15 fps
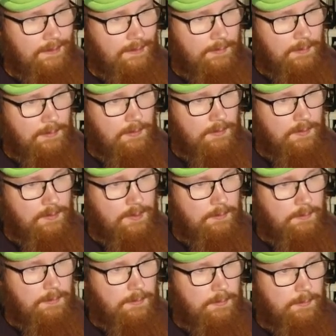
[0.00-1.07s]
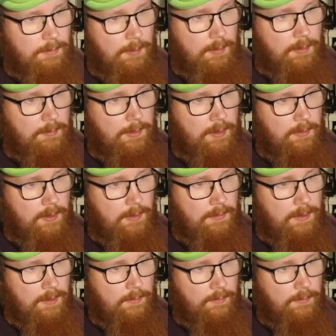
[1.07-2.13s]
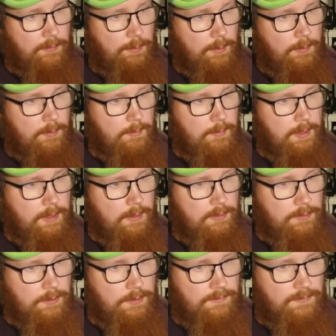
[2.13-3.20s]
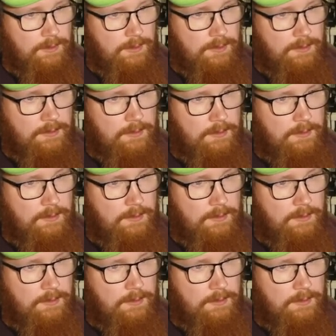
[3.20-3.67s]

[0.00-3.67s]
We should use the bubble power-up. That was probably a better choice for this.